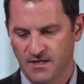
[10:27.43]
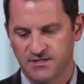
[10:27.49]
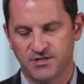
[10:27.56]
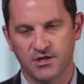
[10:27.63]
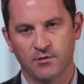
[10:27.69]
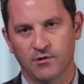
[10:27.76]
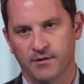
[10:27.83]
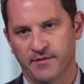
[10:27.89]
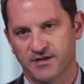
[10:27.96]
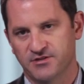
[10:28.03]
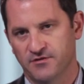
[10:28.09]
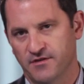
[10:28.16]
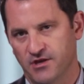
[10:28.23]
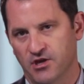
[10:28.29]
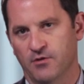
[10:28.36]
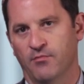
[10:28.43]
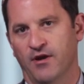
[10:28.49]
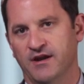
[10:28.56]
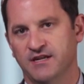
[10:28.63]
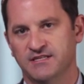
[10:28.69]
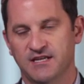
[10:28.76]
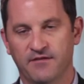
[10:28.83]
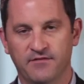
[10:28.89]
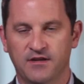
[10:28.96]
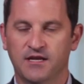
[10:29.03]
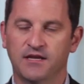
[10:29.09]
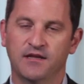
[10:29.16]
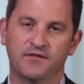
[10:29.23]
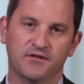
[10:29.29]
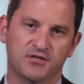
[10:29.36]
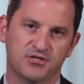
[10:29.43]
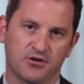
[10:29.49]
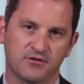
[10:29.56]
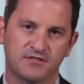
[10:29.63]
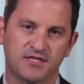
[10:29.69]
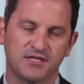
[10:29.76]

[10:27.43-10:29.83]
So you want to make sure that your brand is evident in the shirts